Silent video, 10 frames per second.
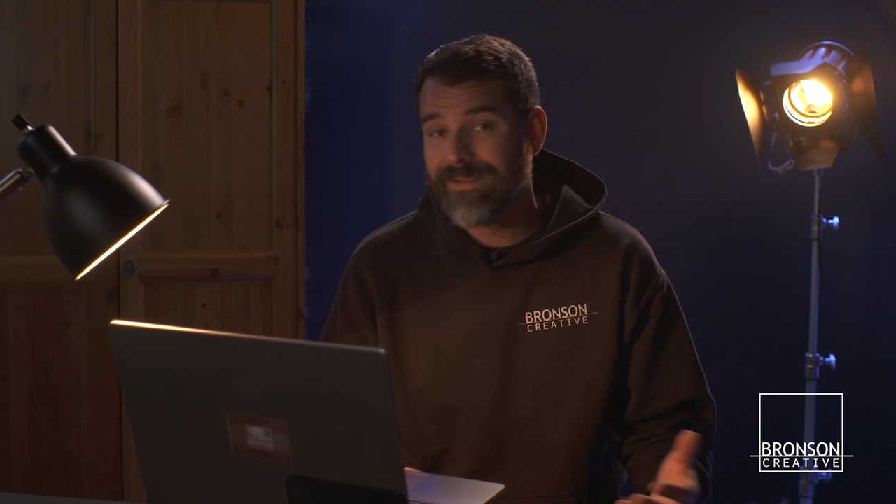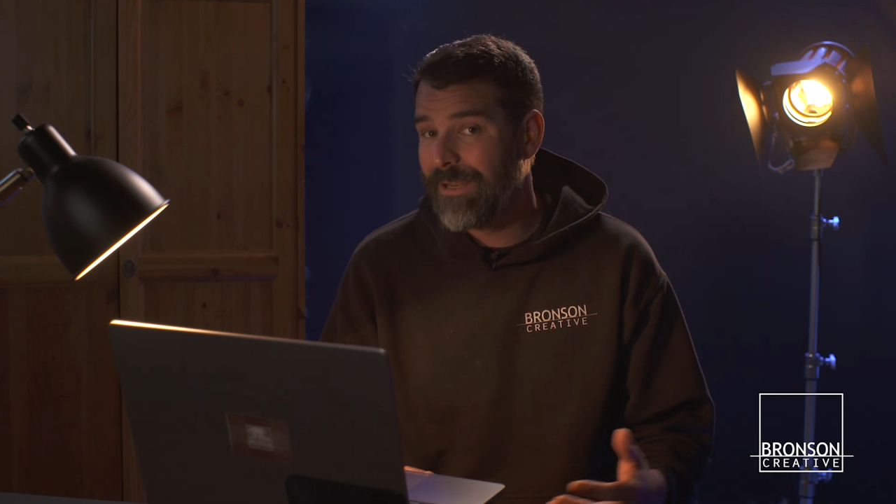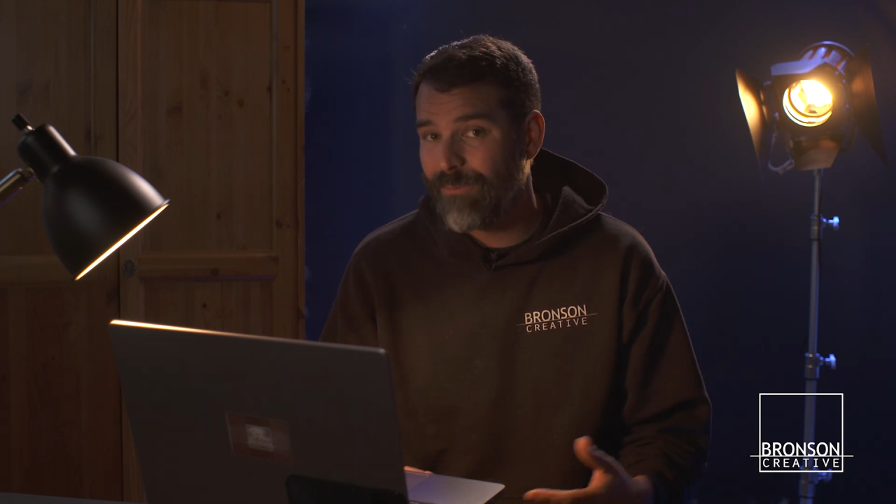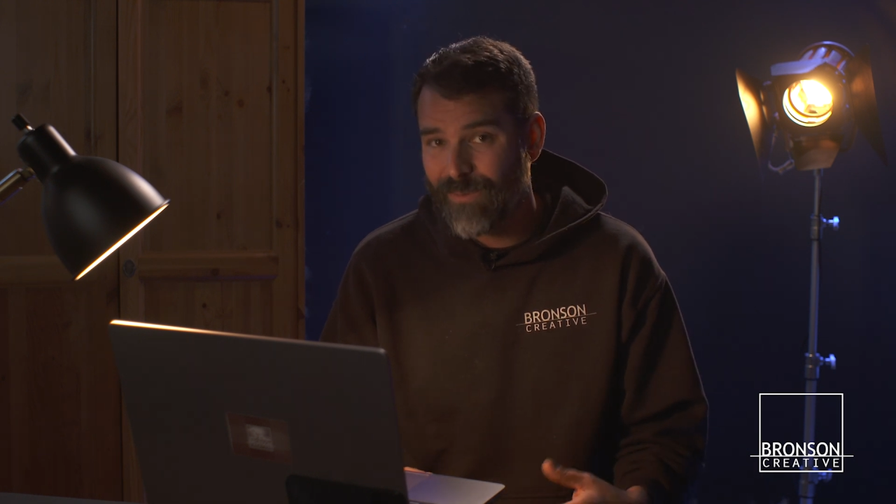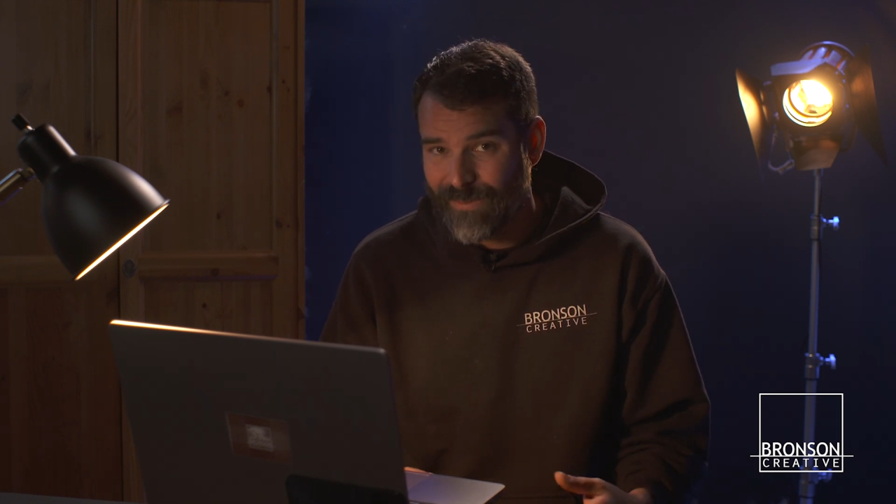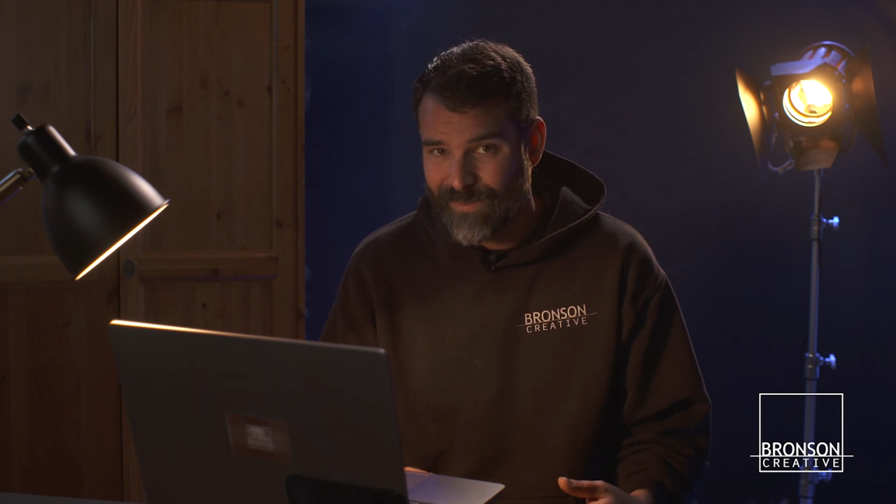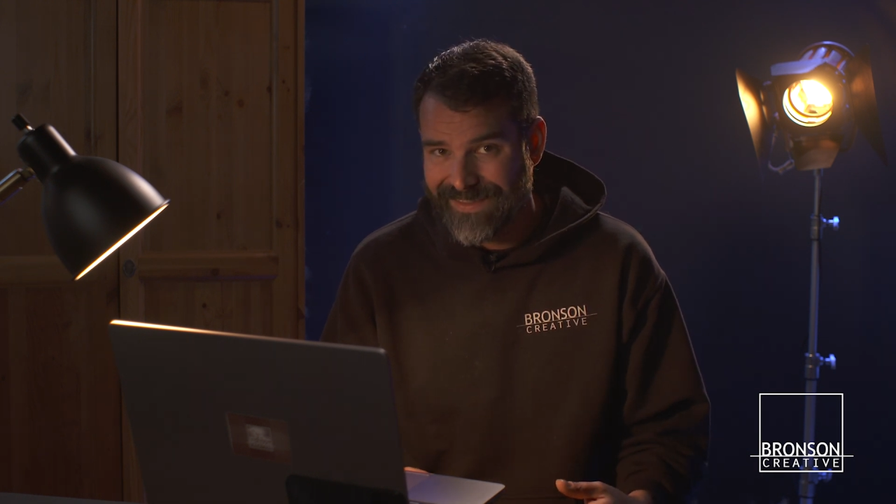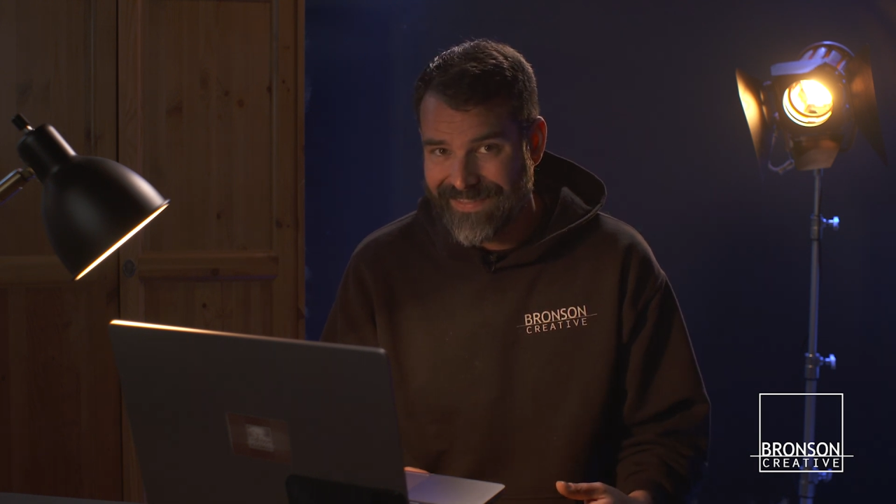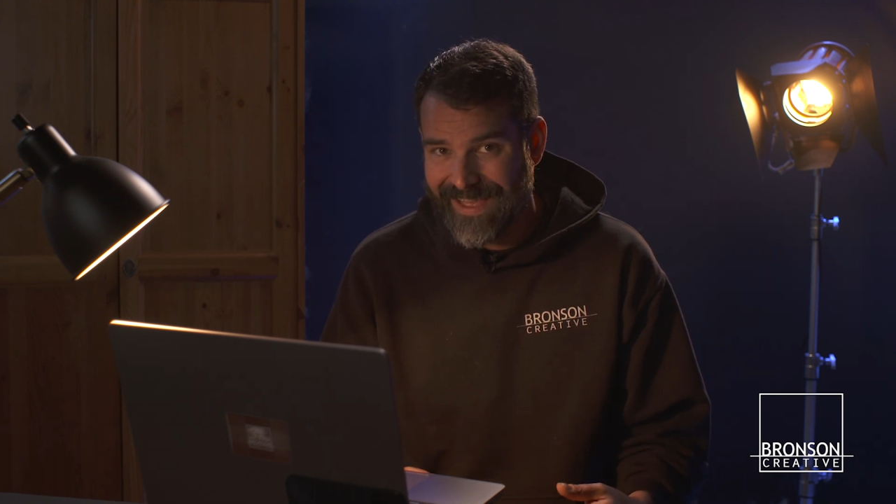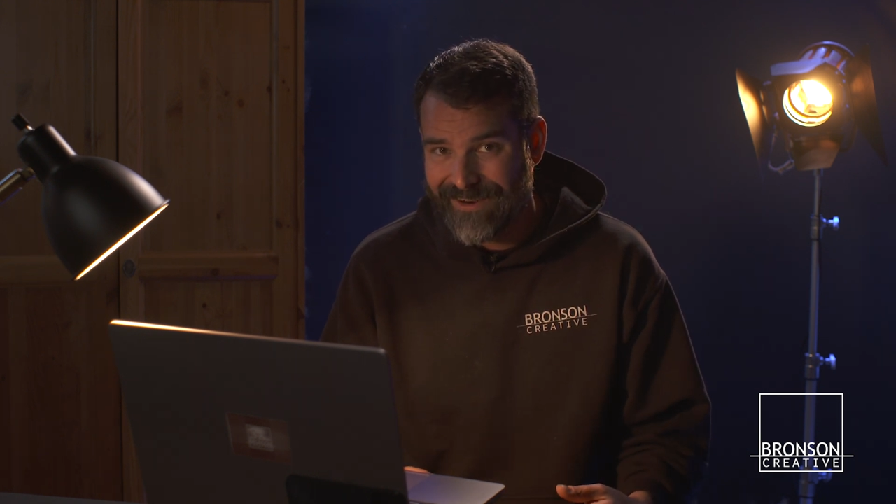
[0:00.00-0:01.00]
but they weren't
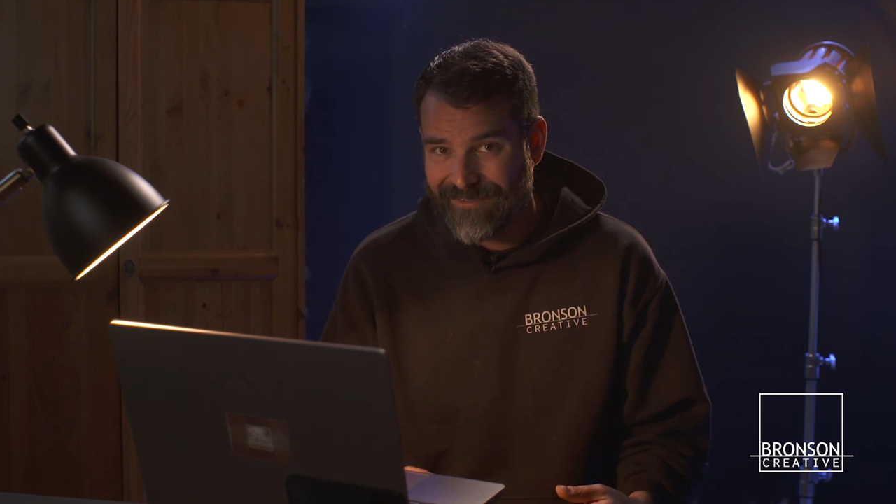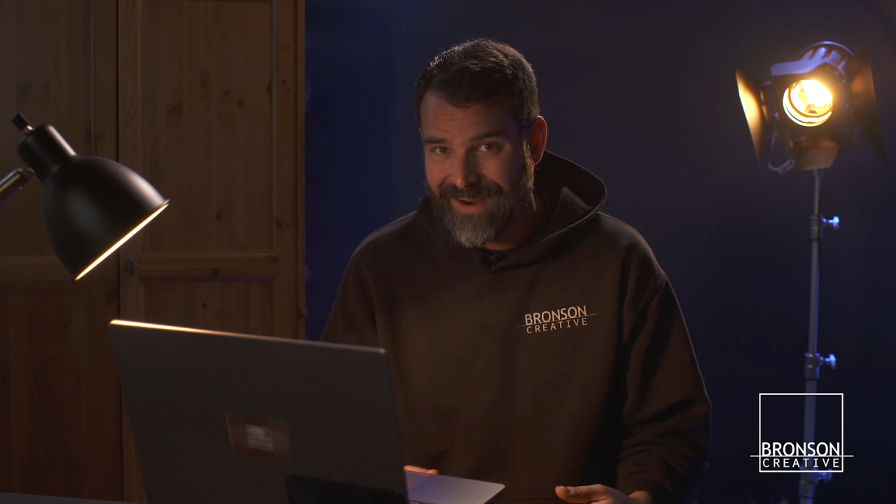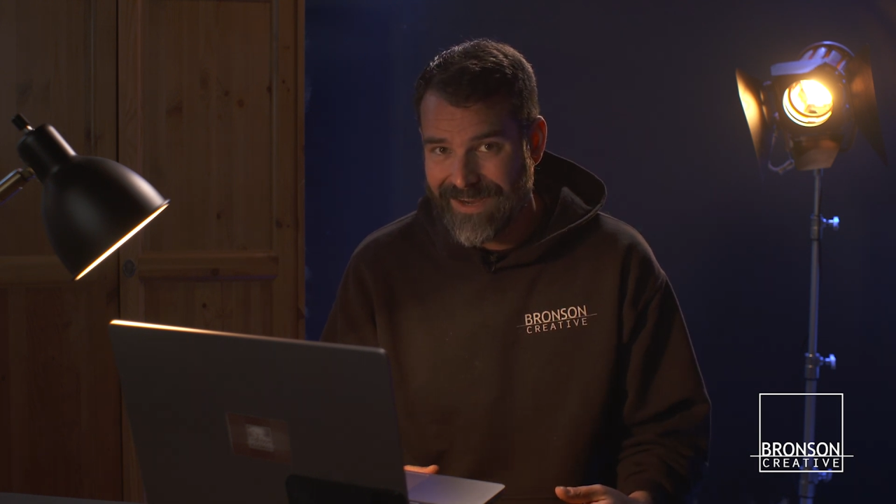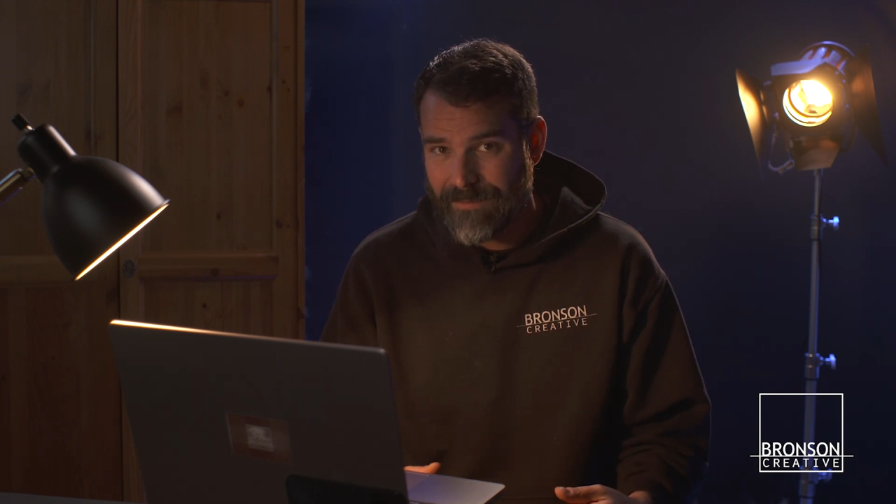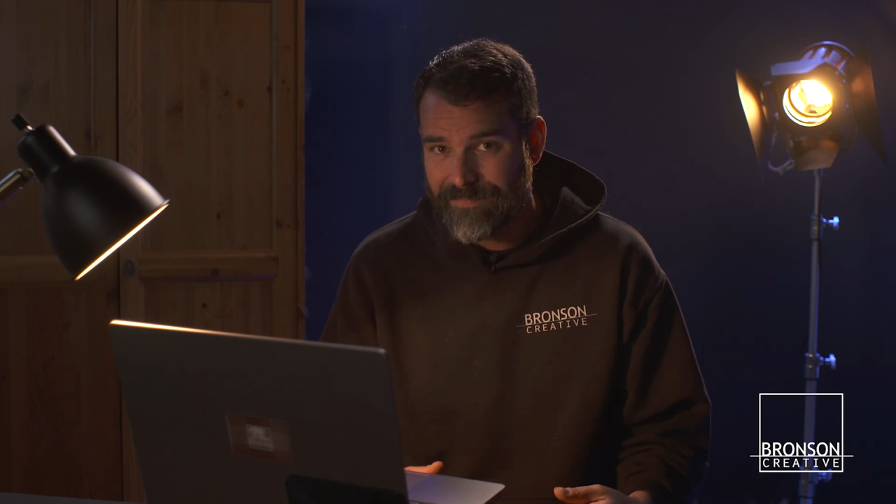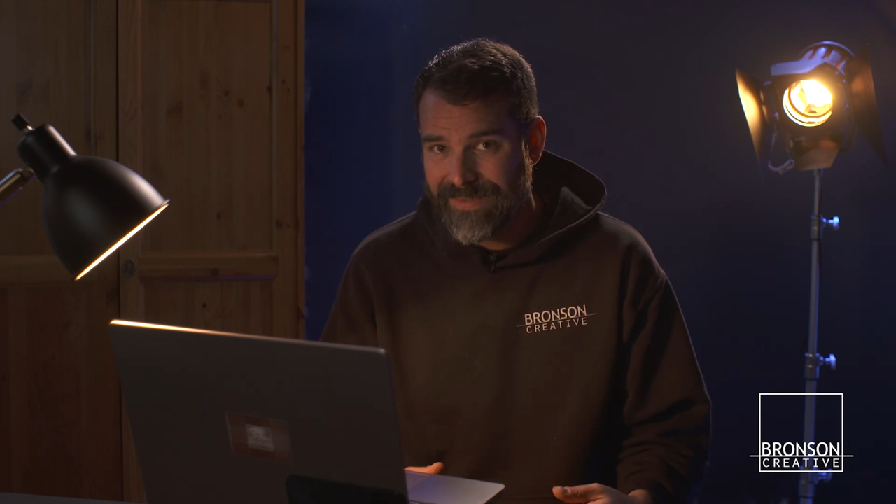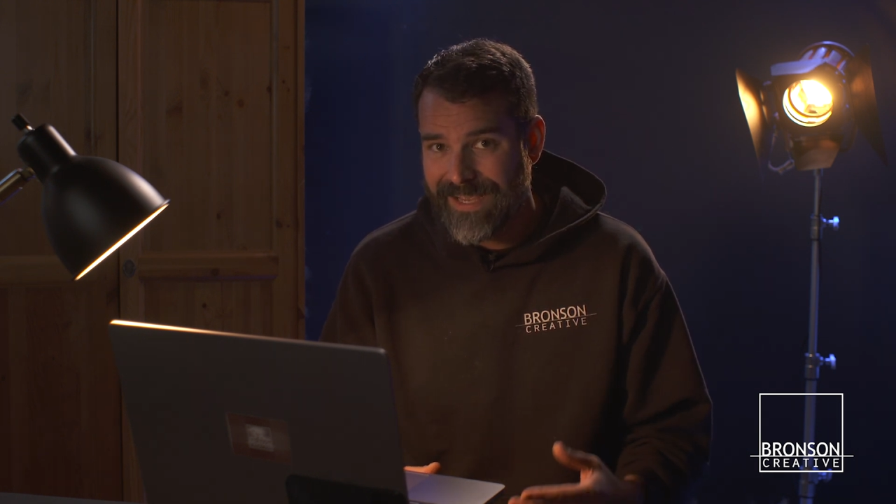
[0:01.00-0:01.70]
really that great.